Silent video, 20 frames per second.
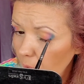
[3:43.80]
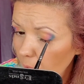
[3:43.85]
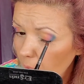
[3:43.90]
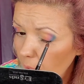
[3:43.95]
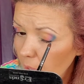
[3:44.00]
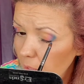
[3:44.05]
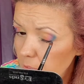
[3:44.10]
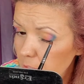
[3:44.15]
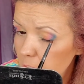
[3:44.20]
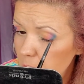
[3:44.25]

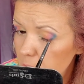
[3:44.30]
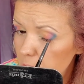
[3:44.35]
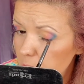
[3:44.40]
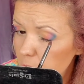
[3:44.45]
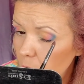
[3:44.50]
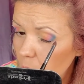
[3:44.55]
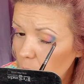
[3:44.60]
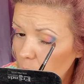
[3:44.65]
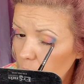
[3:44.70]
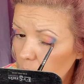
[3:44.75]
and
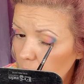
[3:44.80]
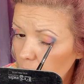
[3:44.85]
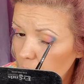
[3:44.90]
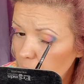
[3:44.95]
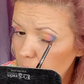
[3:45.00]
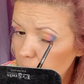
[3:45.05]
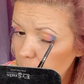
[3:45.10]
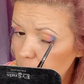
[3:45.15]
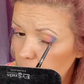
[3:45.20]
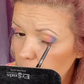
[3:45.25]
so
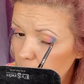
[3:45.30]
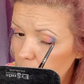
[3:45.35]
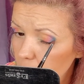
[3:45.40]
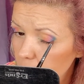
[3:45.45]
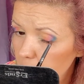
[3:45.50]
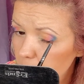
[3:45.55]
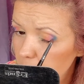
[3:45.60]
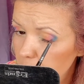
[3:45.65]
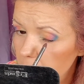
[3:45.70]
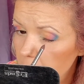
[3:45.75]
highly
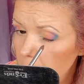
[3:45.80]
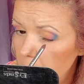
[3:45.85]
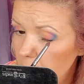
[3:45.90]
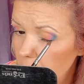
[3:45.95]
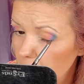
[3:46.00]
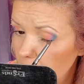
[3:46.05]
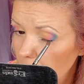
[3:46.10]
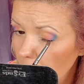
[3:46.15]
pigmented.